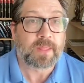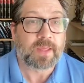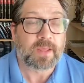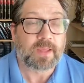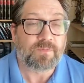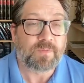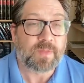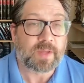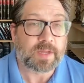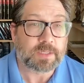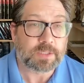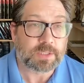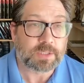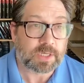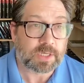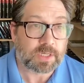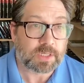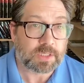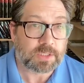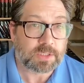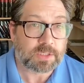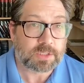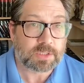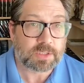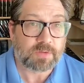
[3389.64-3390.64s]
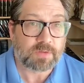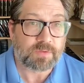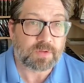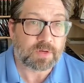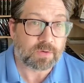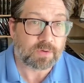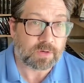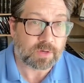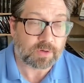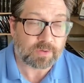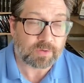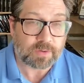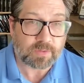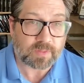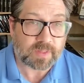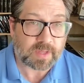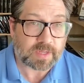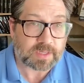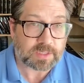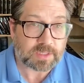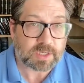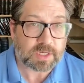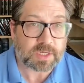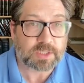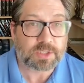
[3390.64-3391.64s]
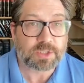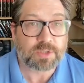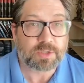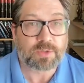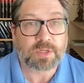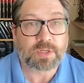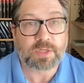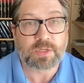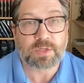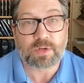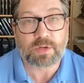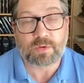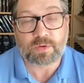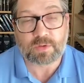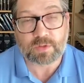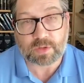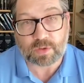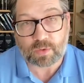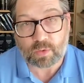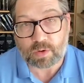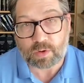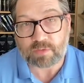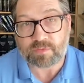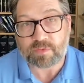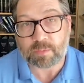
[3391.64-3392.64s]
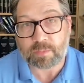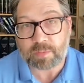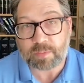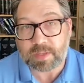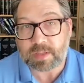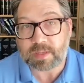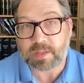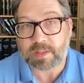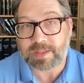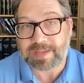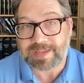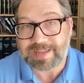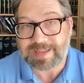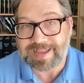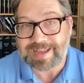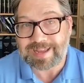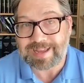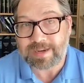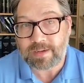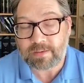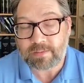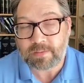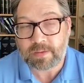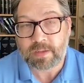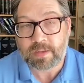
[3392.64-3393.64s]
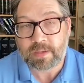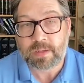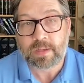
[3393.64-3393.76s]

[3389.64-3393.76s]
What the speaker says: If you don't agree with that judge, you can go to the Court of Appeal again.